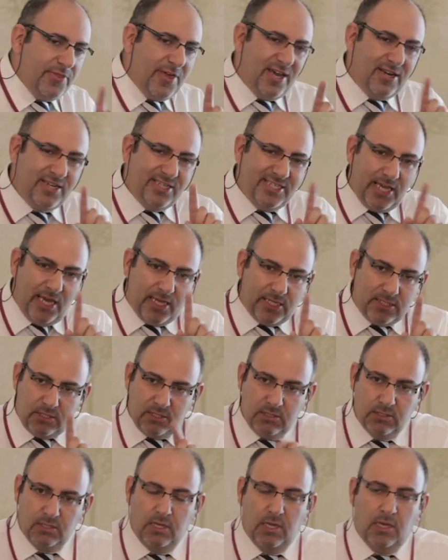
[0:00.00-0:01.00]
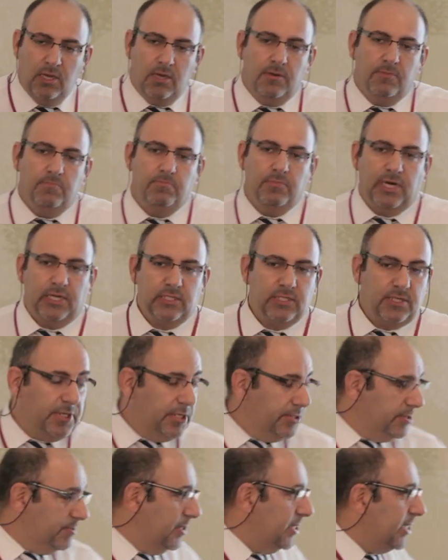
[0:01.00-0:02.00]
there yet, but
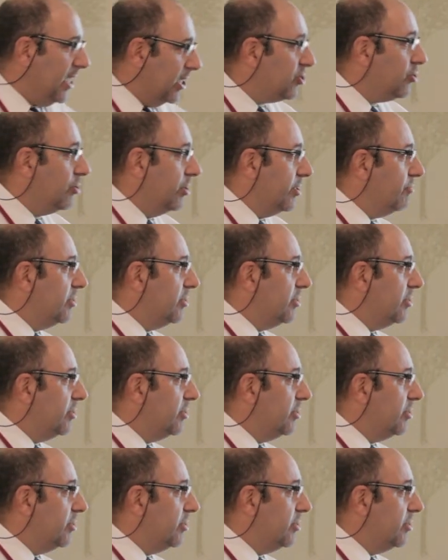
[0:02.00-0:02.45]
there's been actually